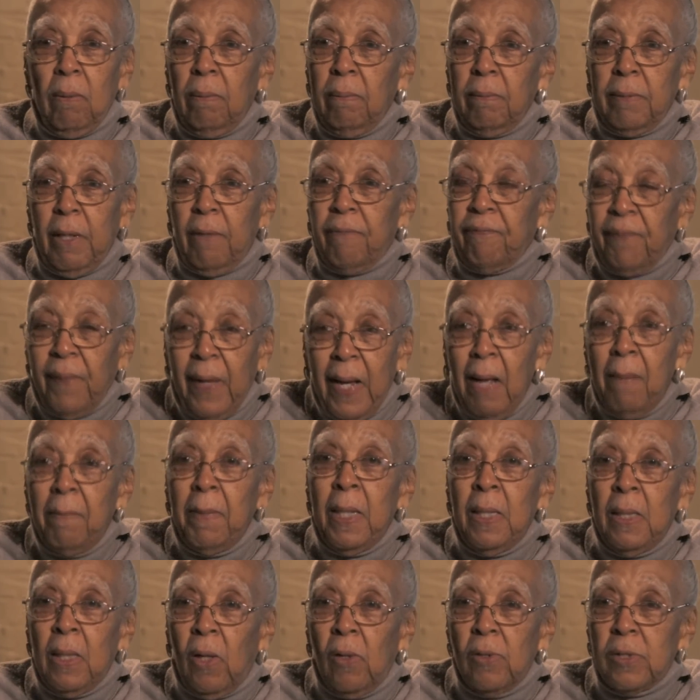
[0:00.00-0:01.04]
their
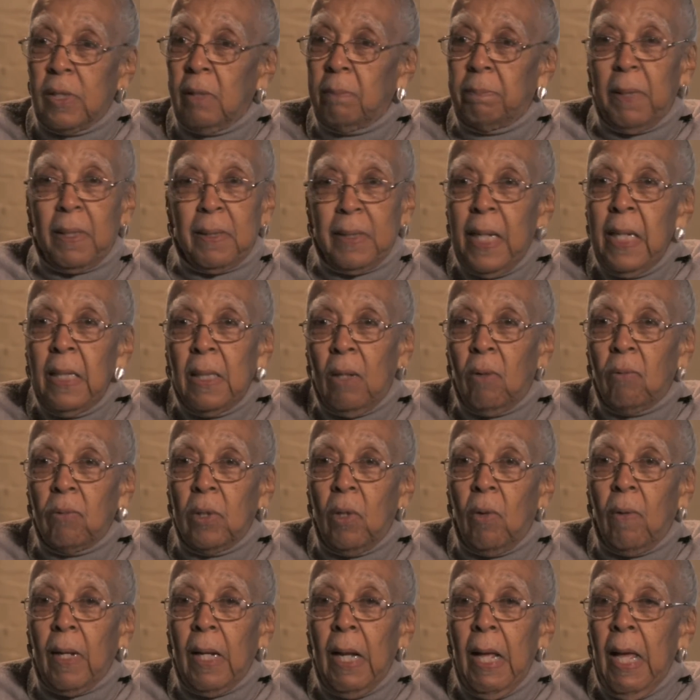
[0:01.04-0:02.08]
family knows it, but they don't
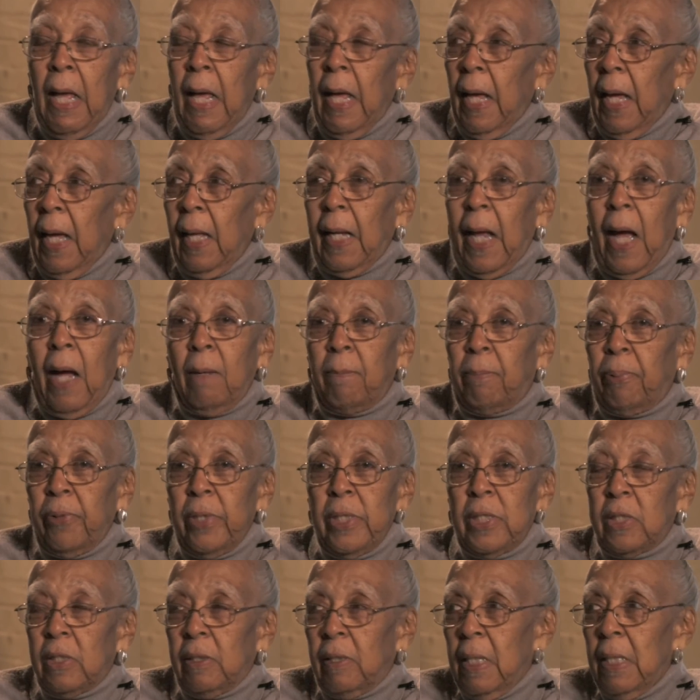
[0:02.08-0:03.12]
know it. And I
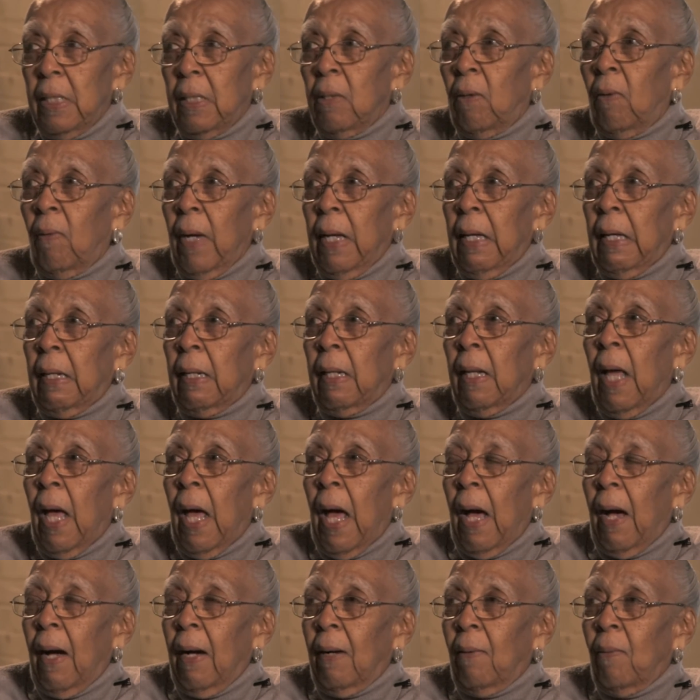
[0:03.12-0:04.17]
appreciate, and
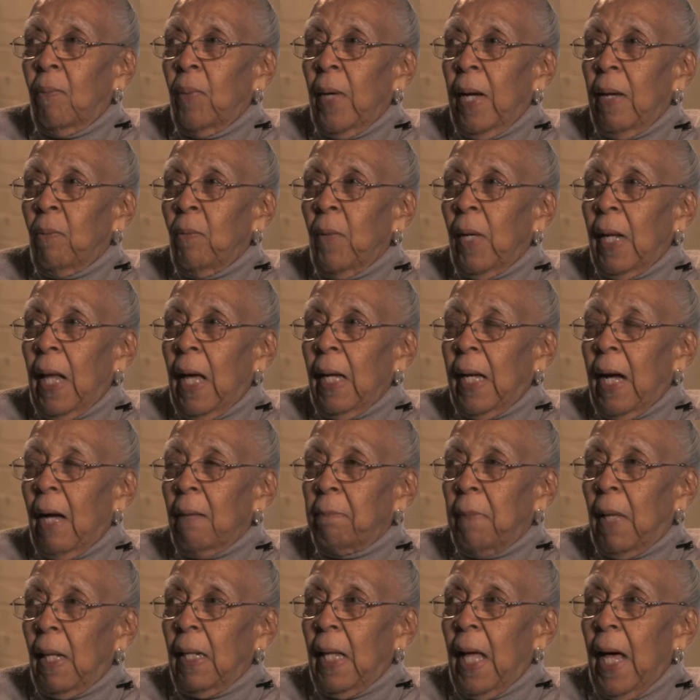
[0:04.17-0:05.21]
when I
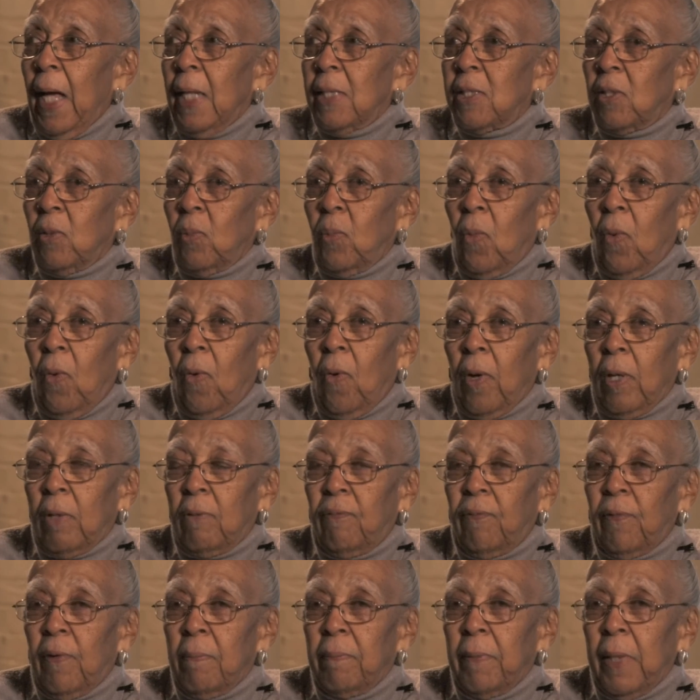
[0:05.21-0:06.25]
got my last award
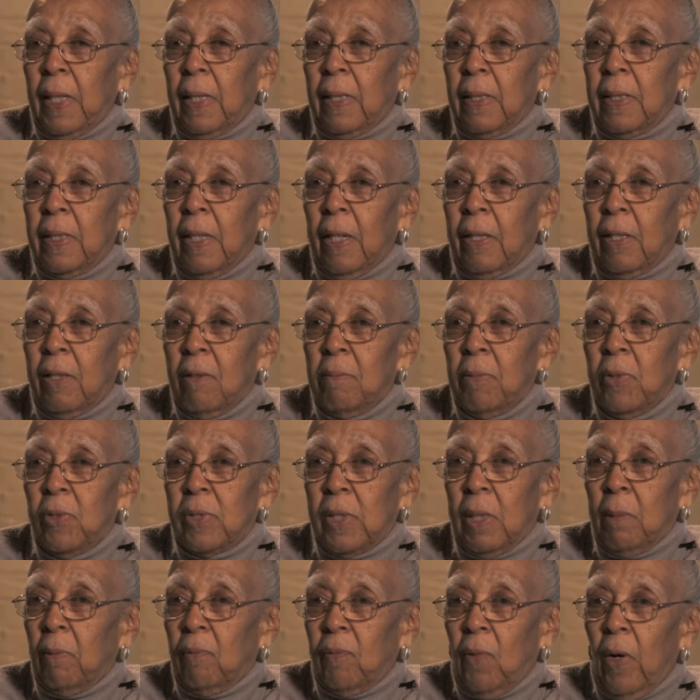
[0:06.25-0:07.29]
from the Kentucky
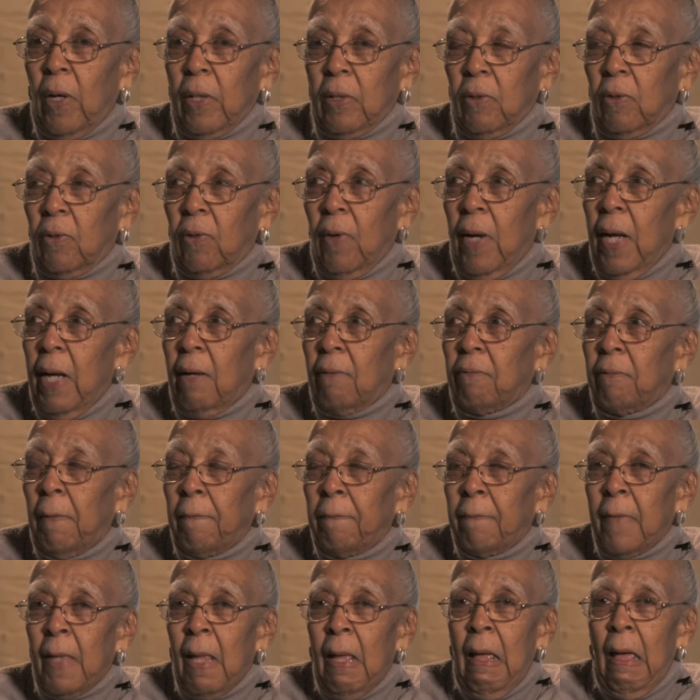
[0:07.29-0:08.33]
Museum of Art and Craft,
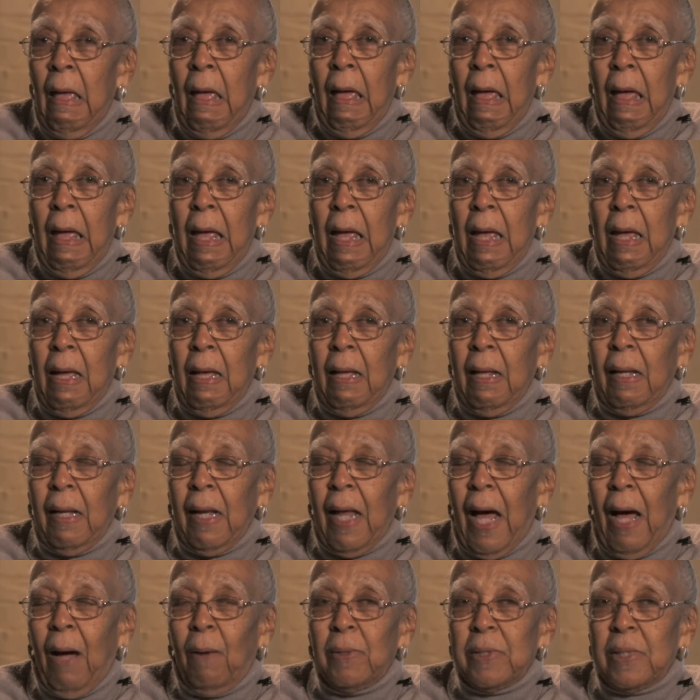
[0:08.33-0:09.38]

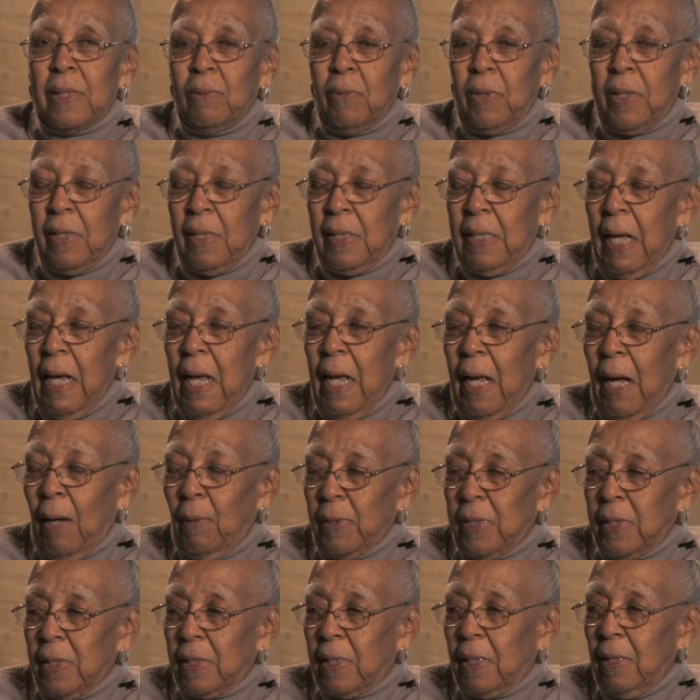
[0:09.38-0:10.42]
and today I
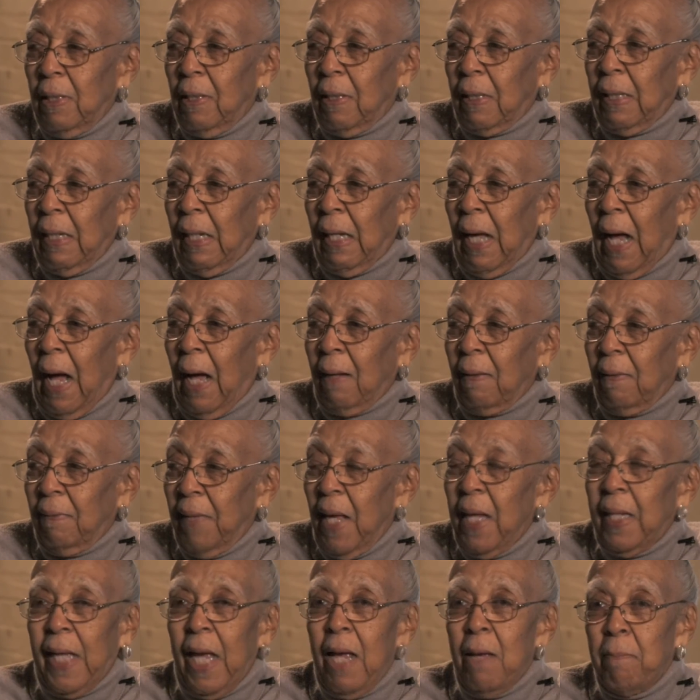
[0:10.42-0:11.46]
was just looking,
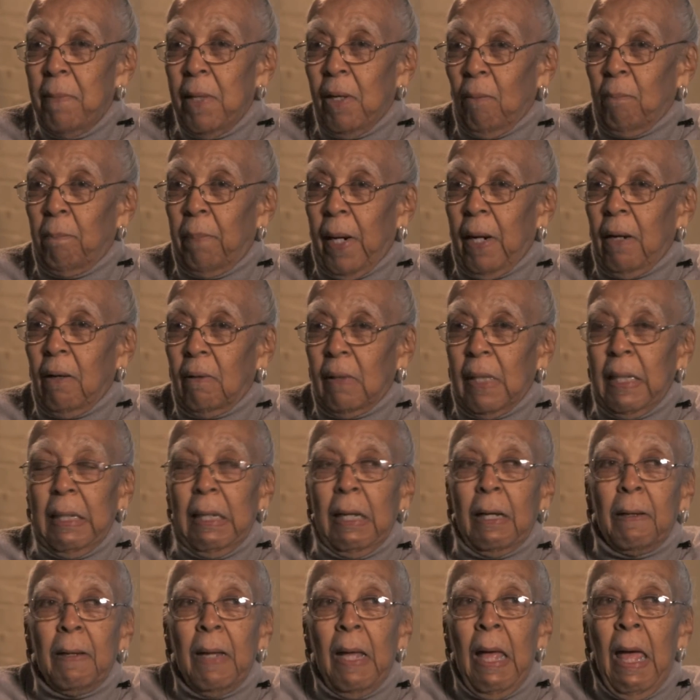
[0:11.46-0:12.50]
they gave me a barrel
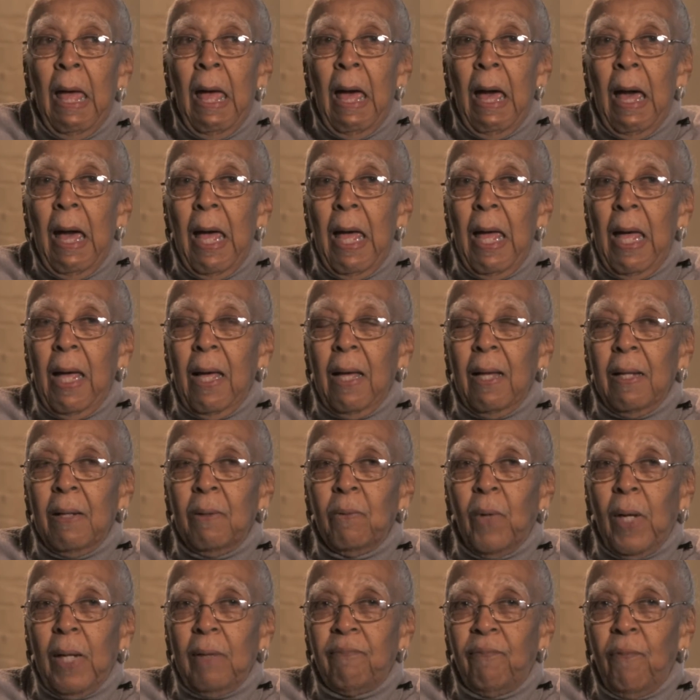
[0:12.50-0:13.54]
head,
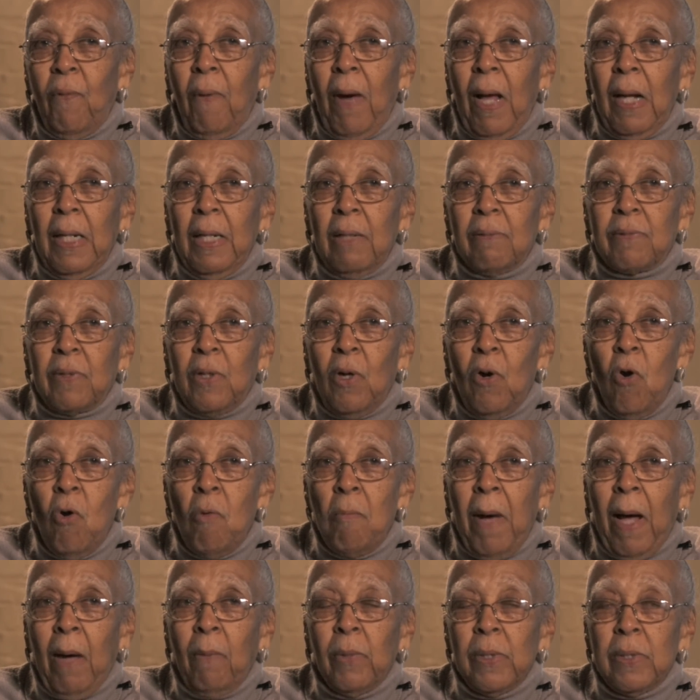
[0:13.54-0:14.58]
and before I left
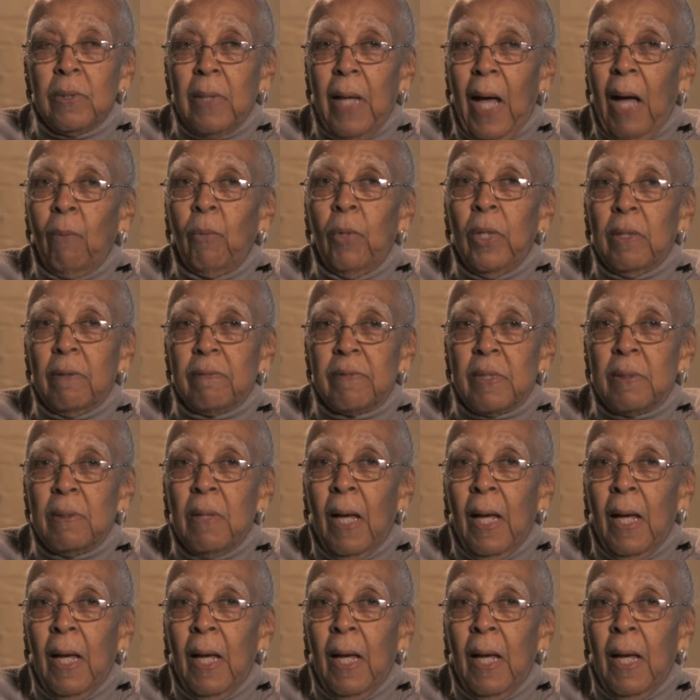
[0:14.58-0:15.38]
home, I would have